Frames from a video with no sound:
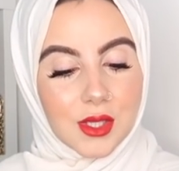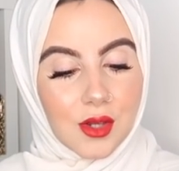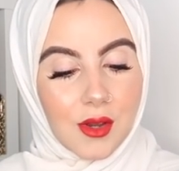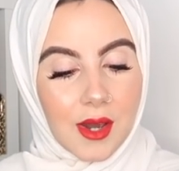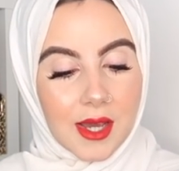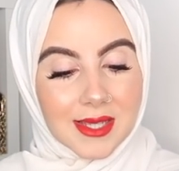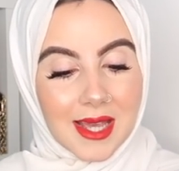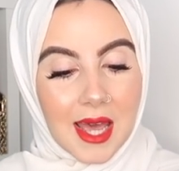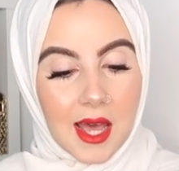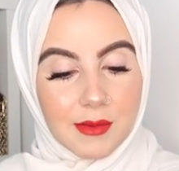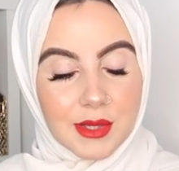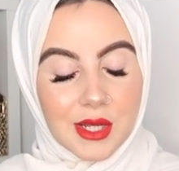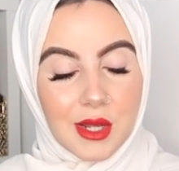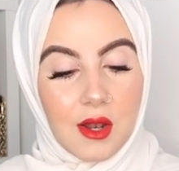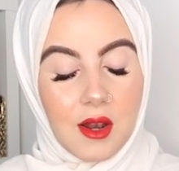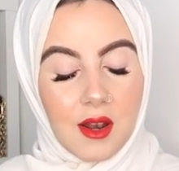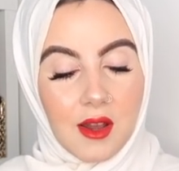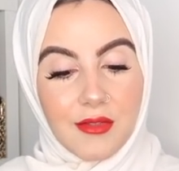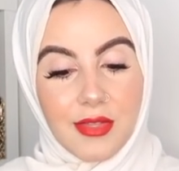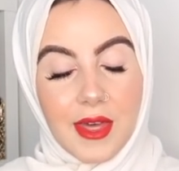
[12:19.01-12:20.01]
You guys
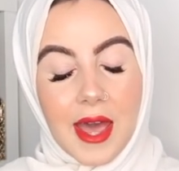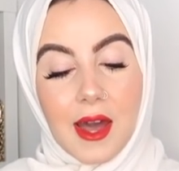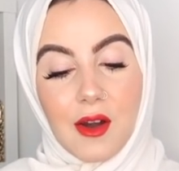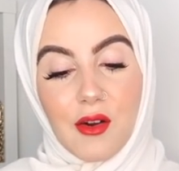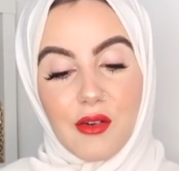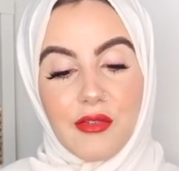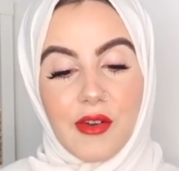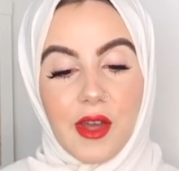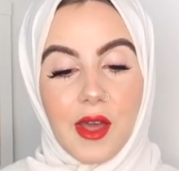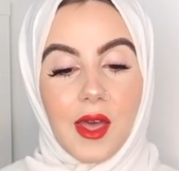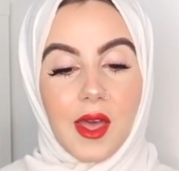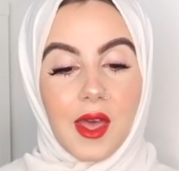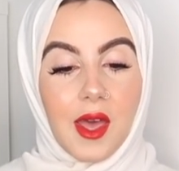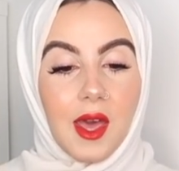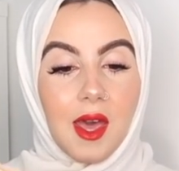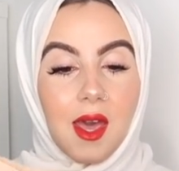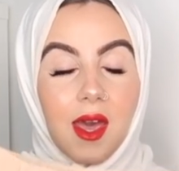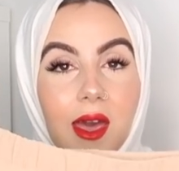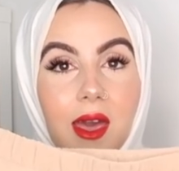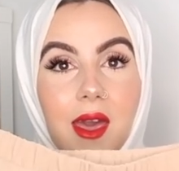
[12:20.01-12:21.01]
absolutely love the outfit.
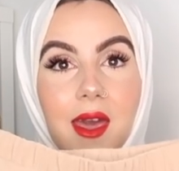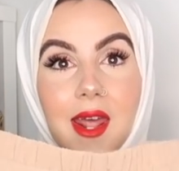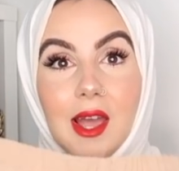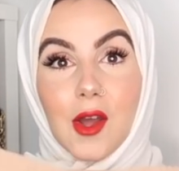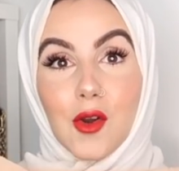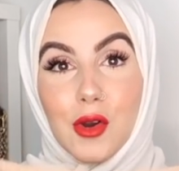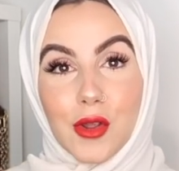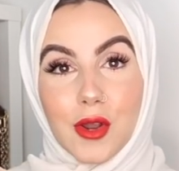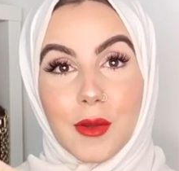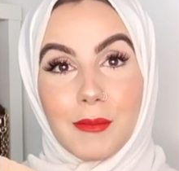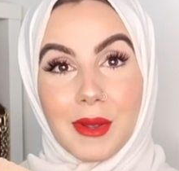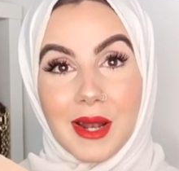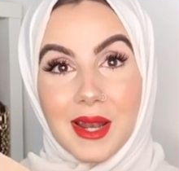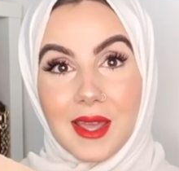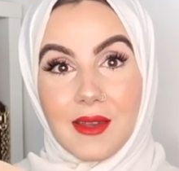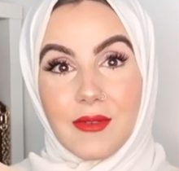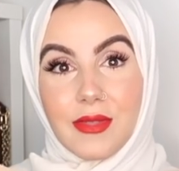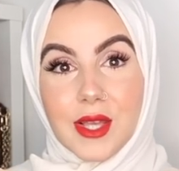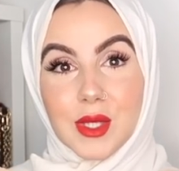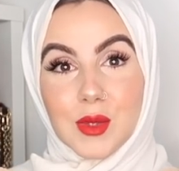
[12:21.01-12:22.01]
And I couldn't
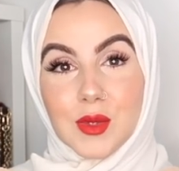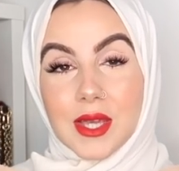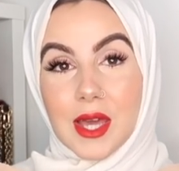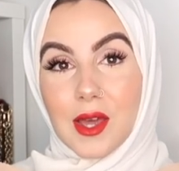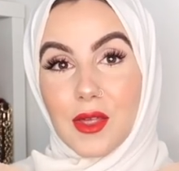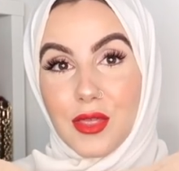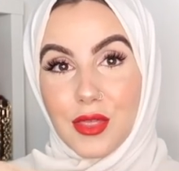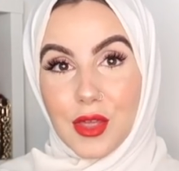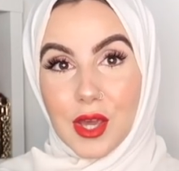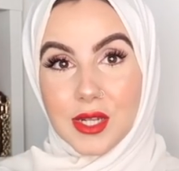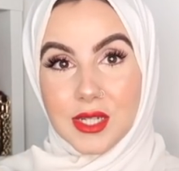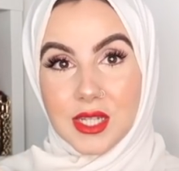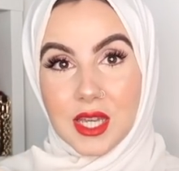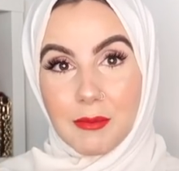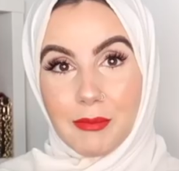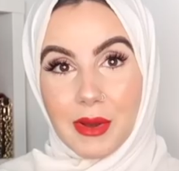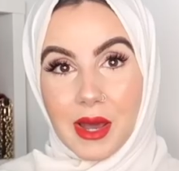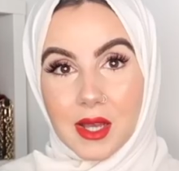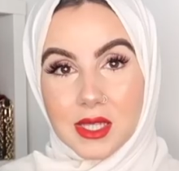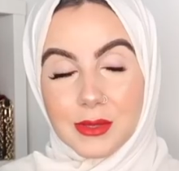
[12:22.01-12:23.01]
believe this was like
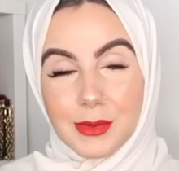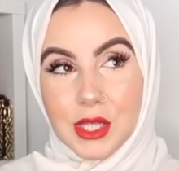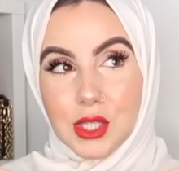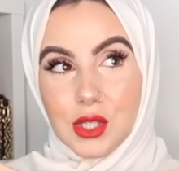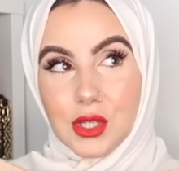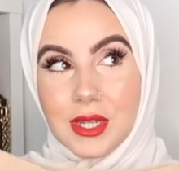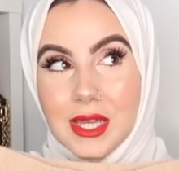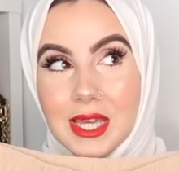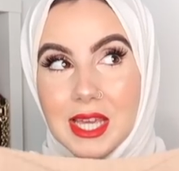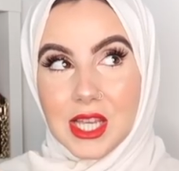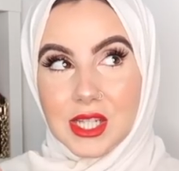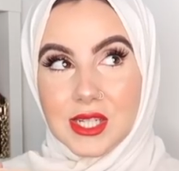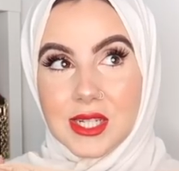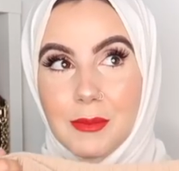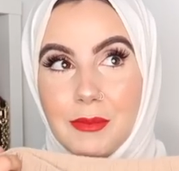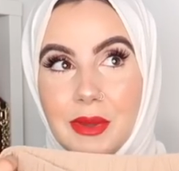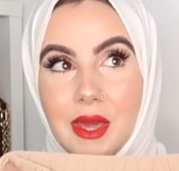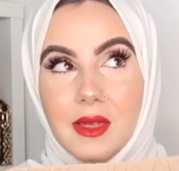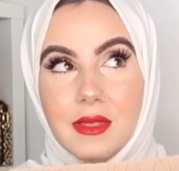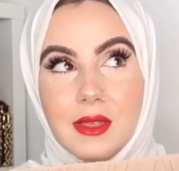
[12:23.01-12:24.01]
£13, because you can easily
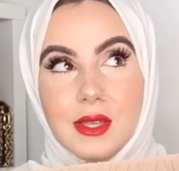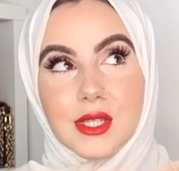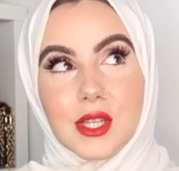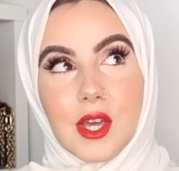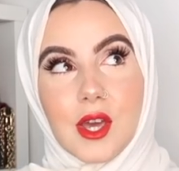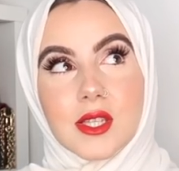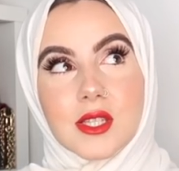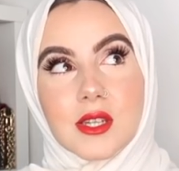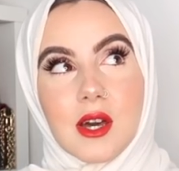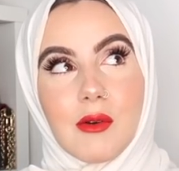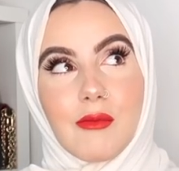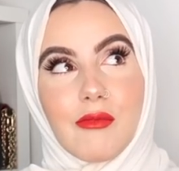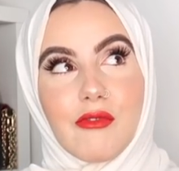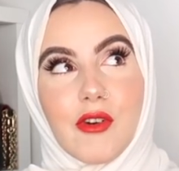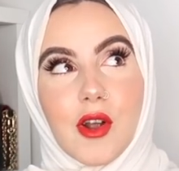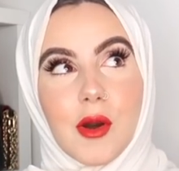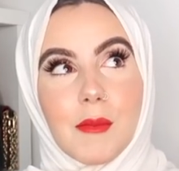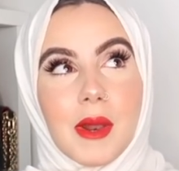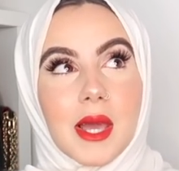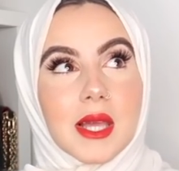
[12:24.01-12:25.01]
pick this skirt up
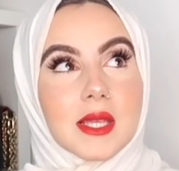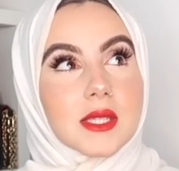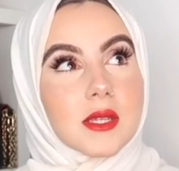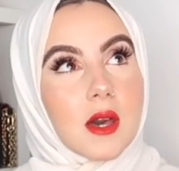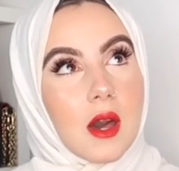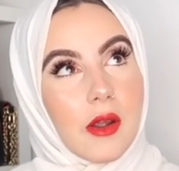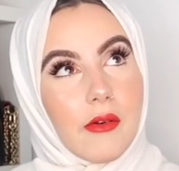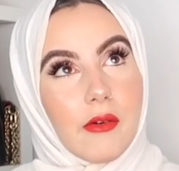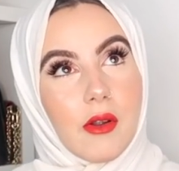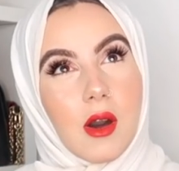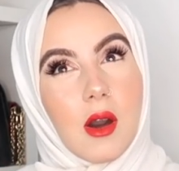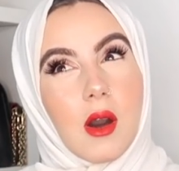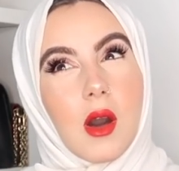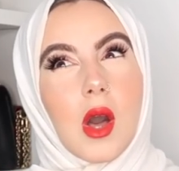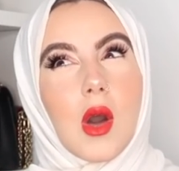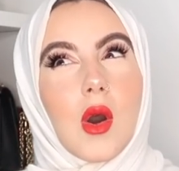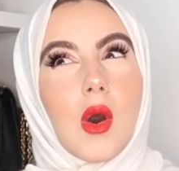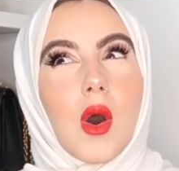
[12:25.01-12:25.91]
from like Zara.